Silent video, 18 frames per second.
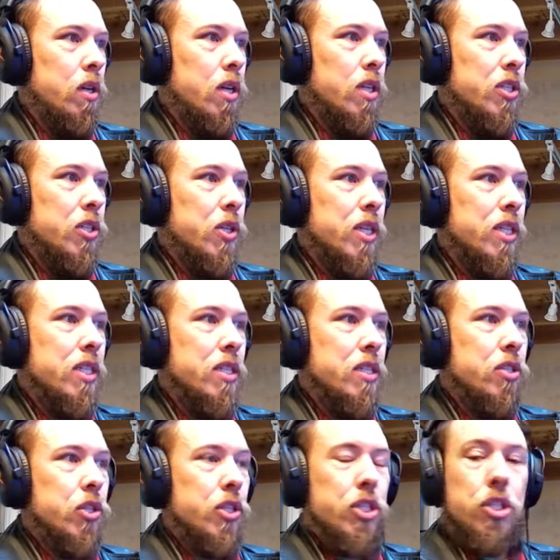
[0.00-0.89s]
so this is
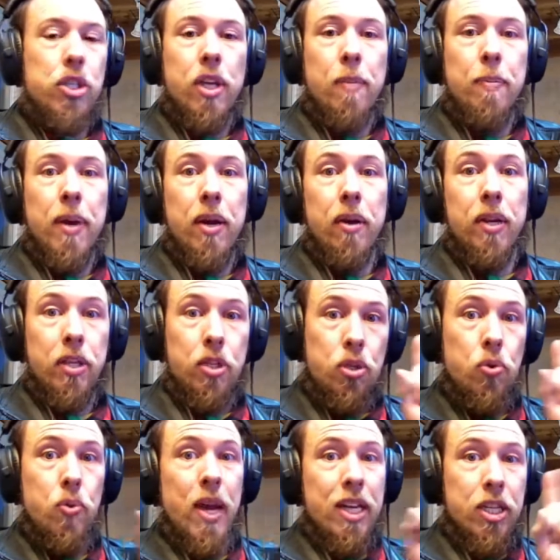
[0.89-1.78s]
just comparing
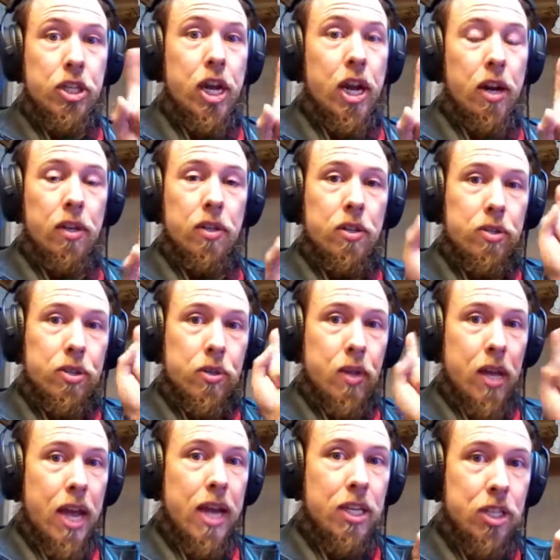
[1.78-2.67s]
two edge characters. So
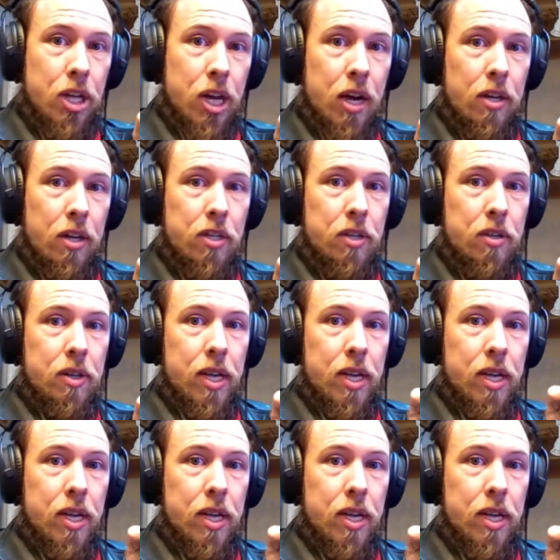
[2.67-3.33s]
the edge character